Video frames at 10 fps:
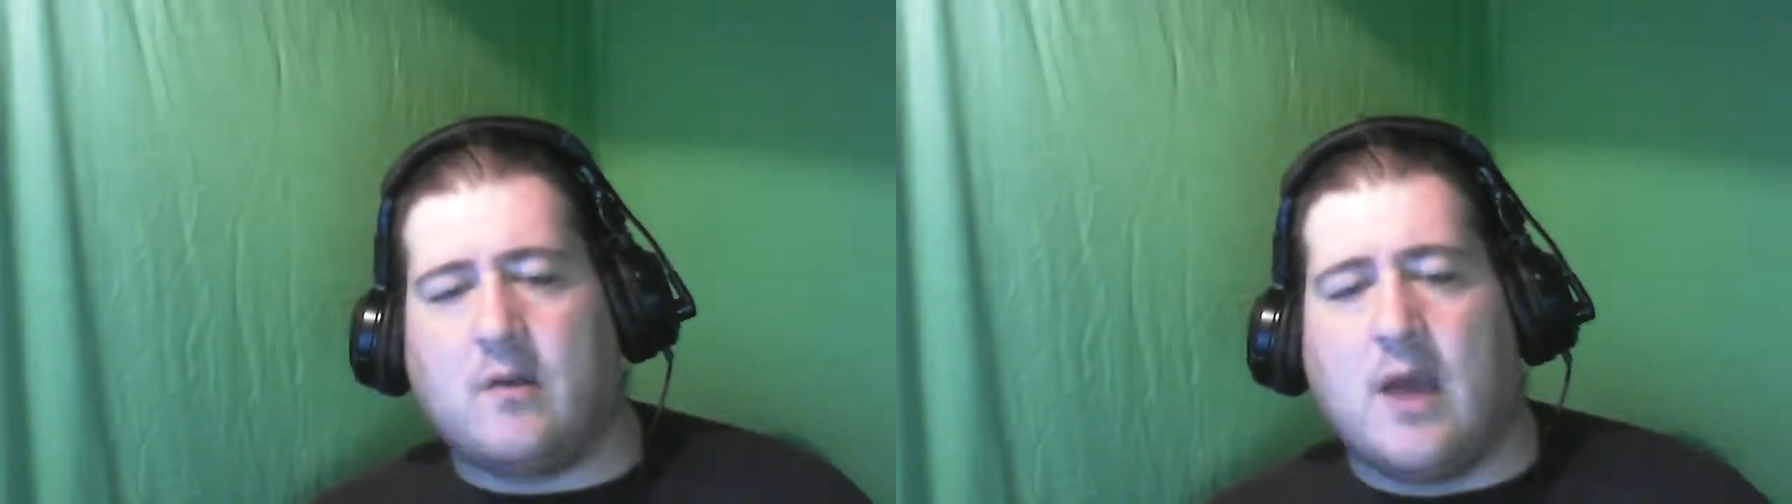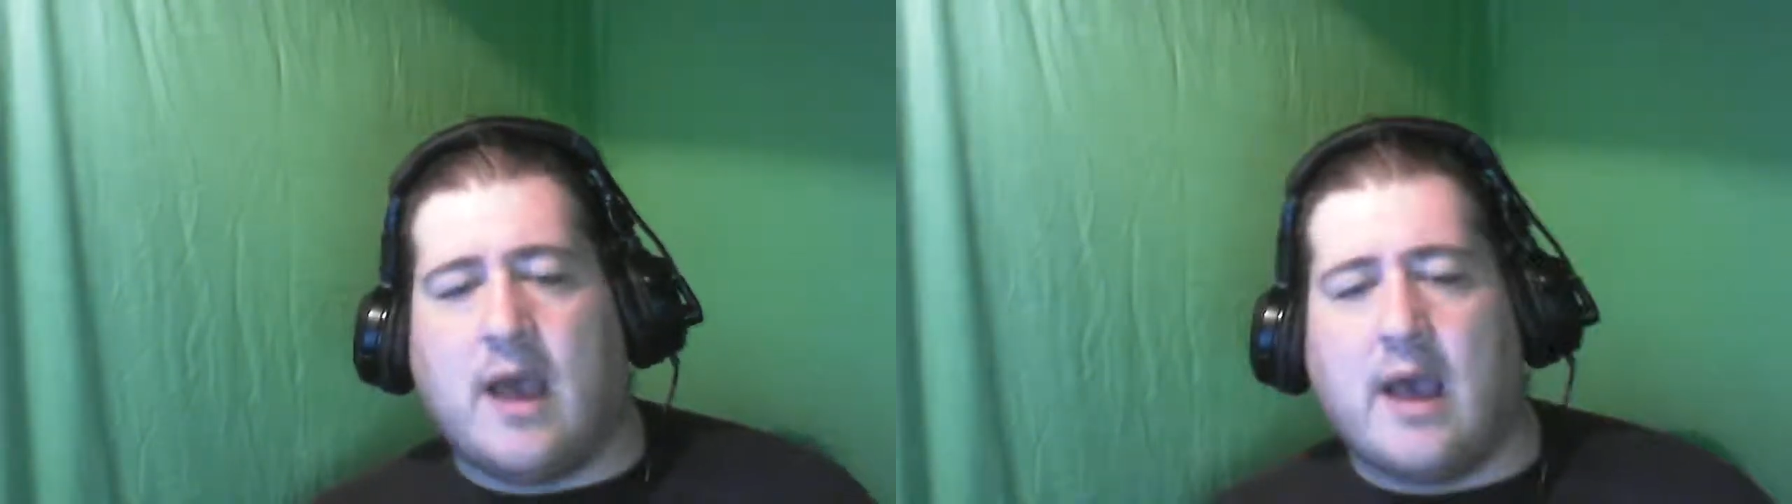
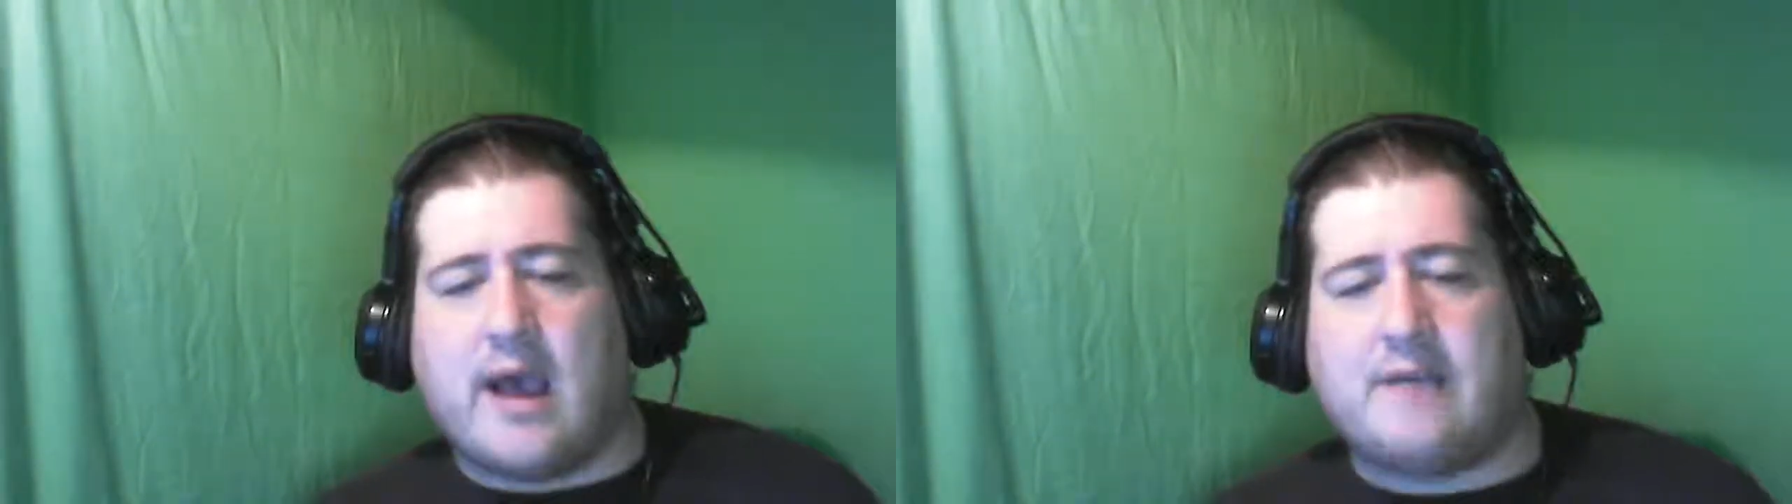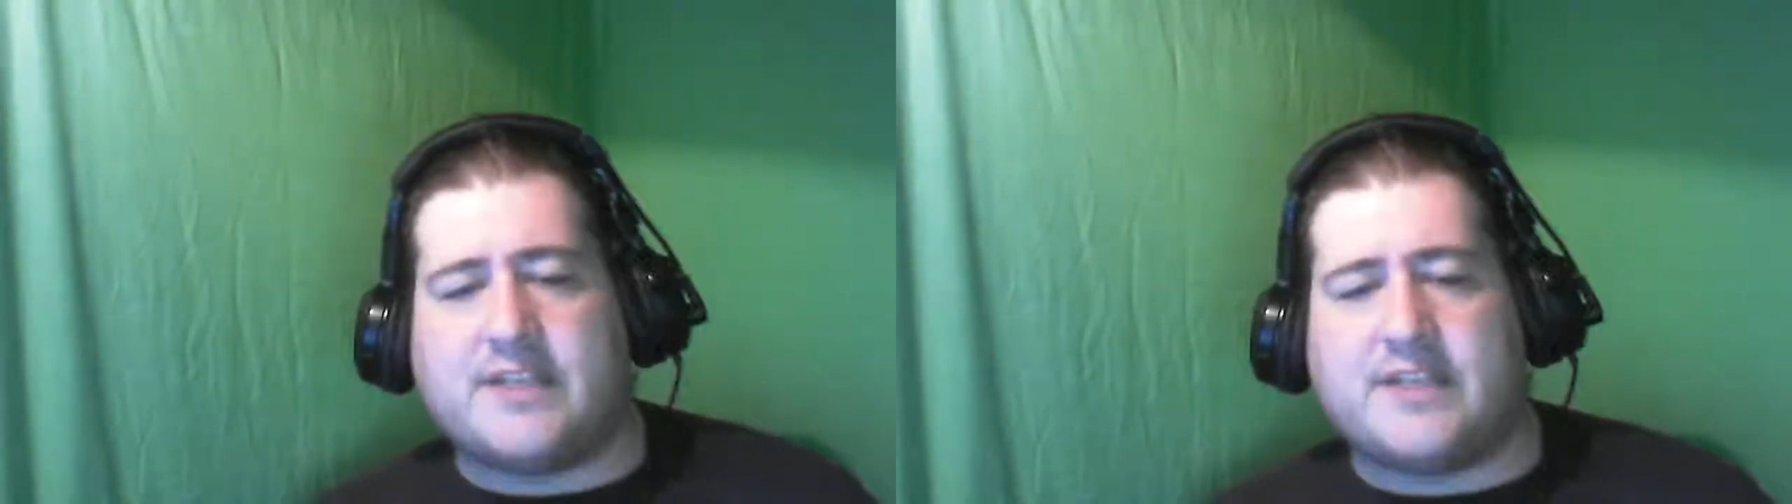have
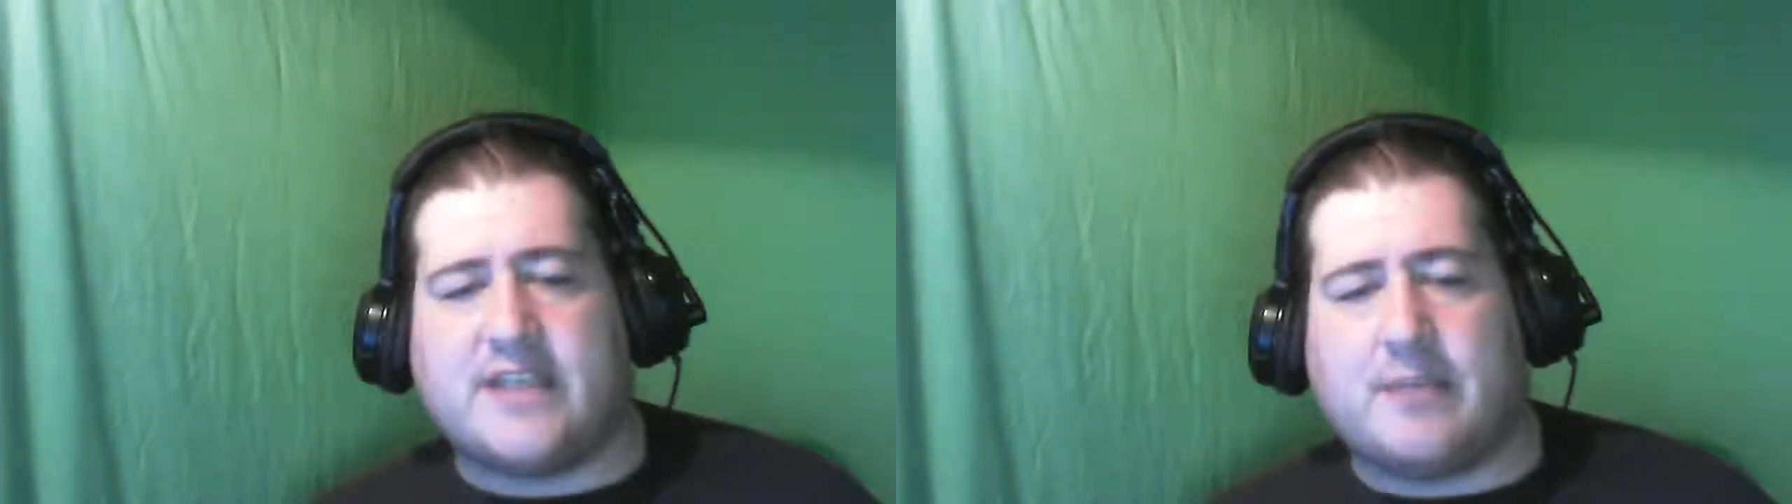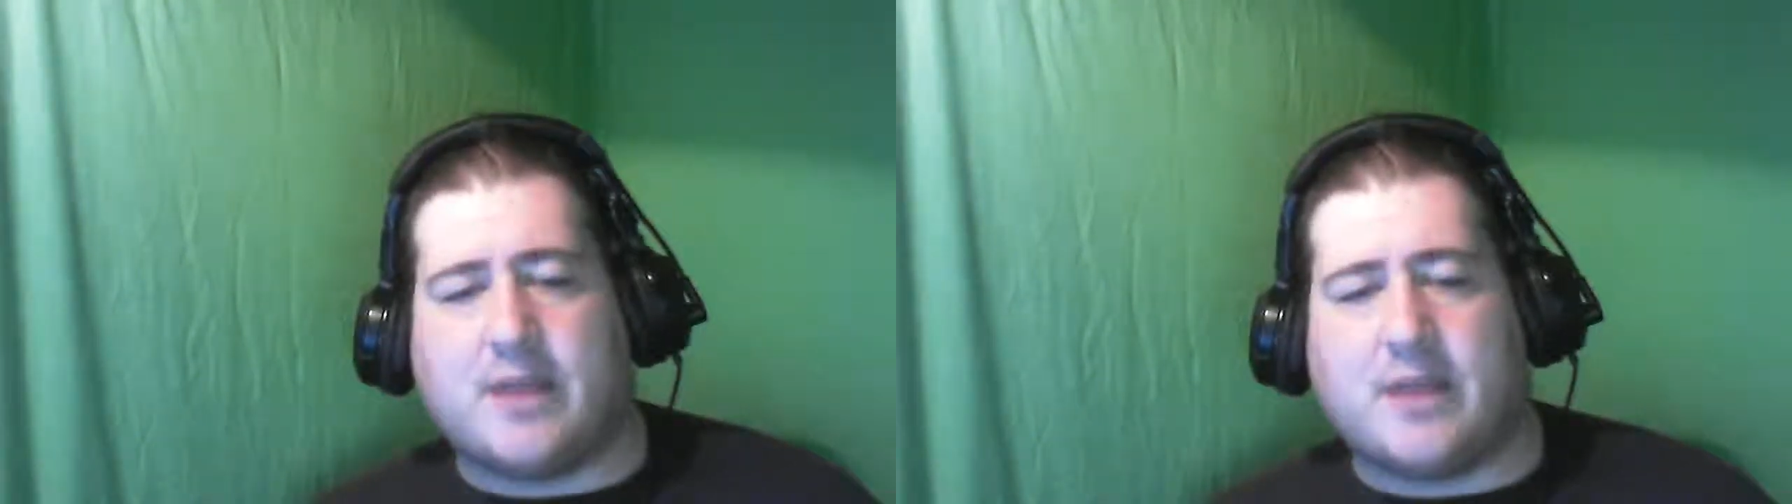stepped
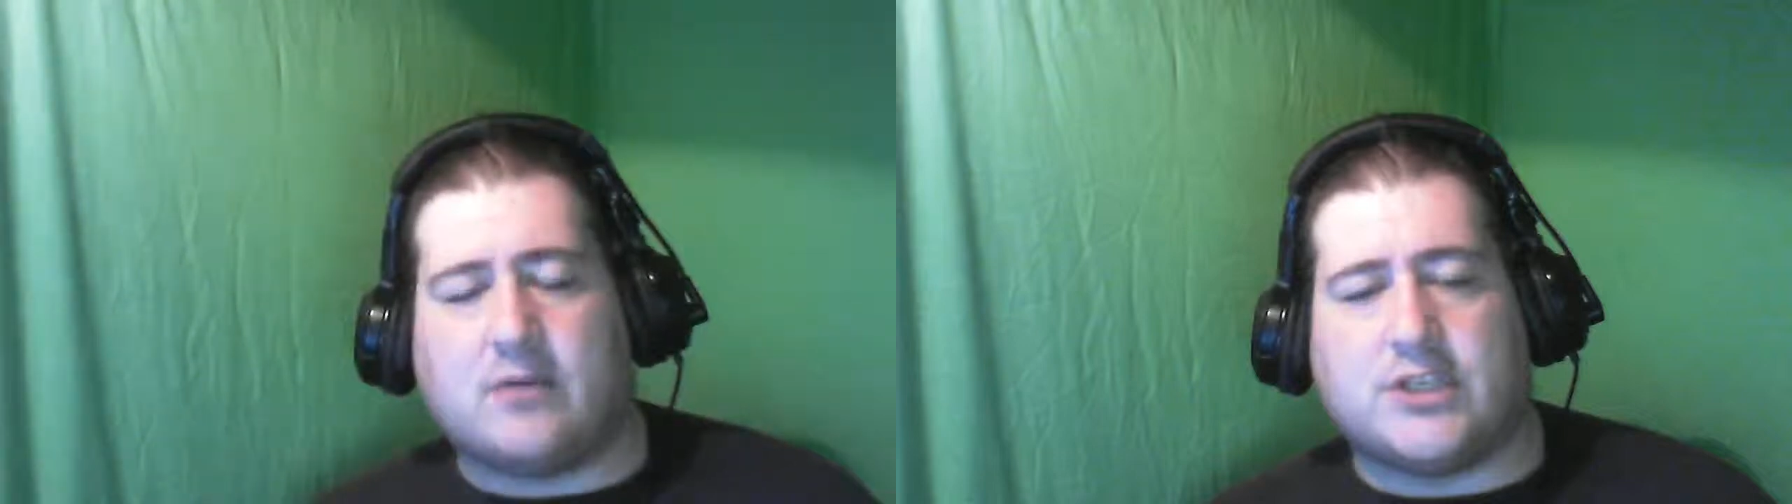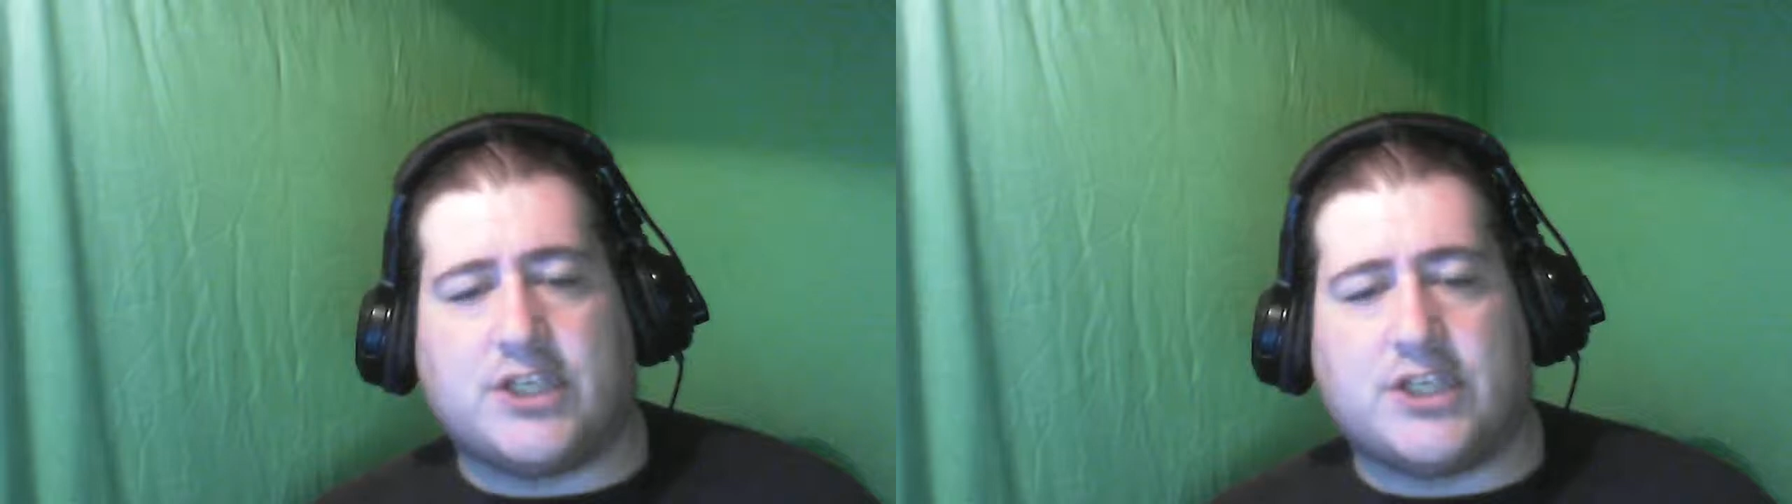out to
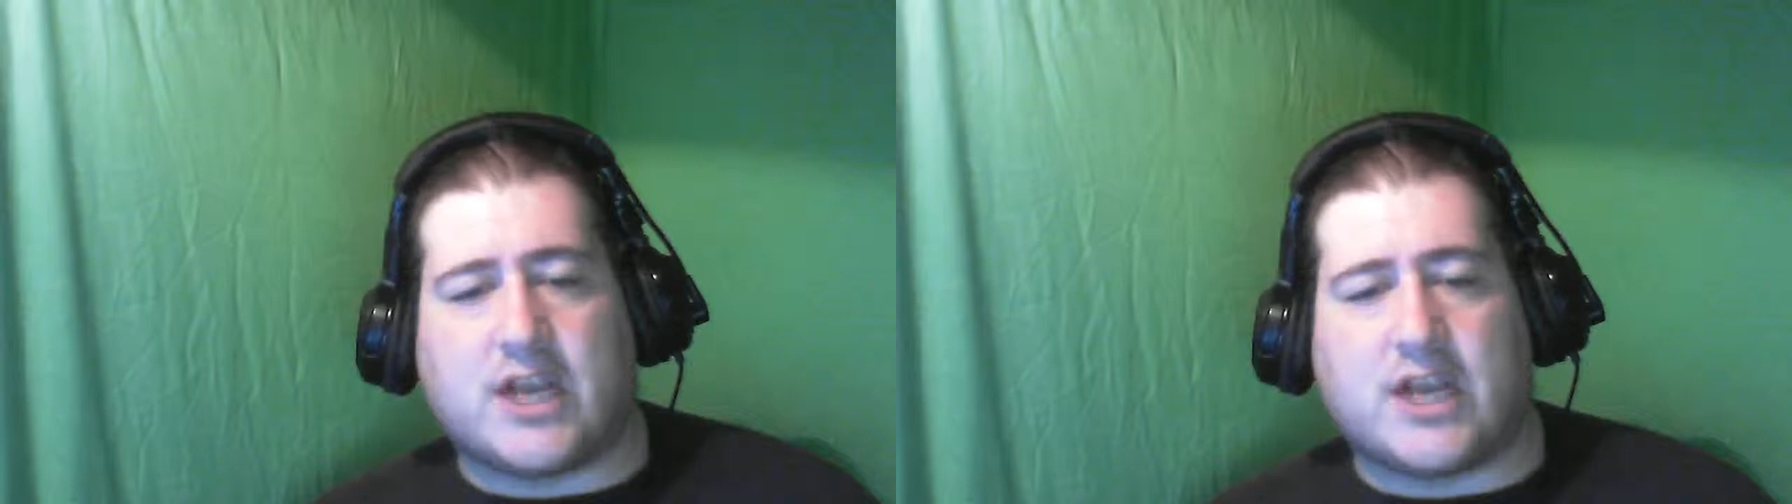check